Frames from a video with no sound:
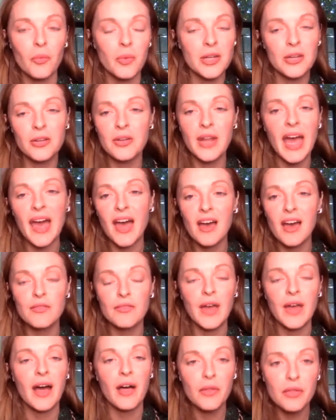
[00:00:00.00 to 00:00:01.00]
we don't have
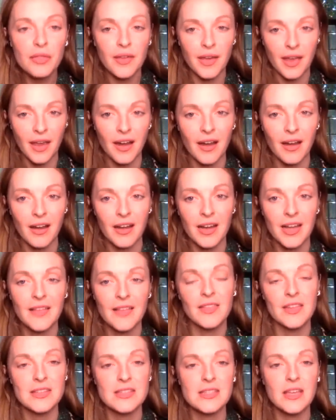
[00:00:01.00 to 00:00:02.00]
healthcare
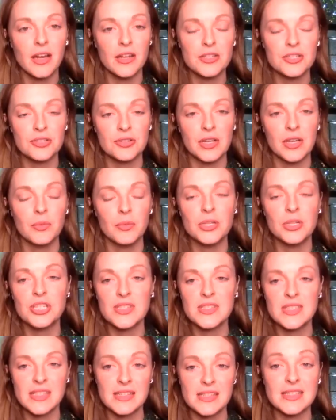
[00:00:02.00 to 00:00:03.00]
in this country, which
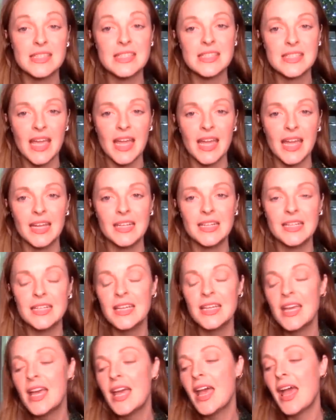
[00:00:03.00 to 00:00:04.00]
is insane.
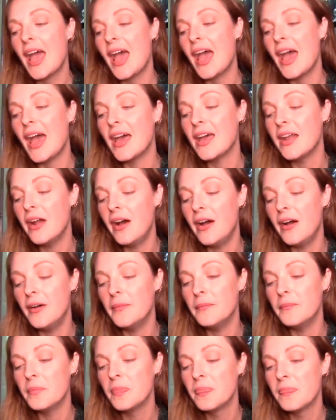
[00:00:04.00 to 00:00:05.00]

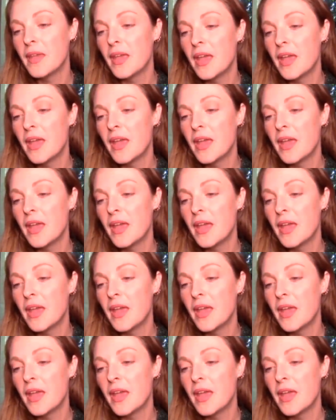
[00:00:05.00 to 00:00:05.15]
Mm-hmm.